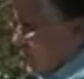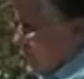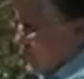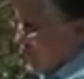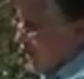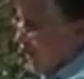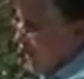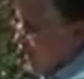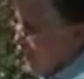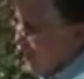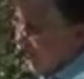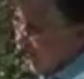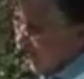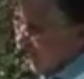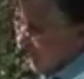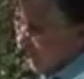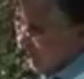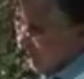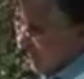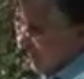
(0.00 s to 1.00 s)
the top
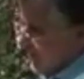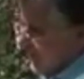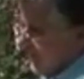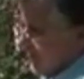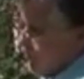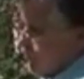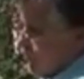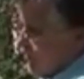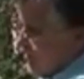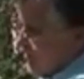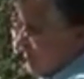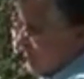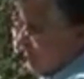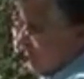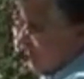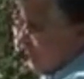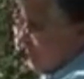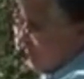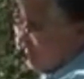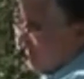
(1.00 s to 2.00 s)
edge is 1 inch
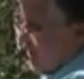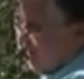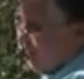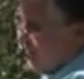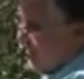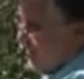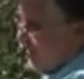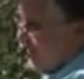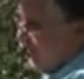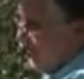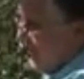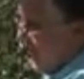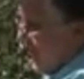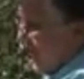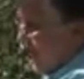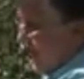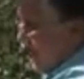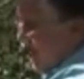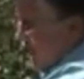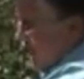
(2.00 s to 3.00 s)
above the top of the iliac.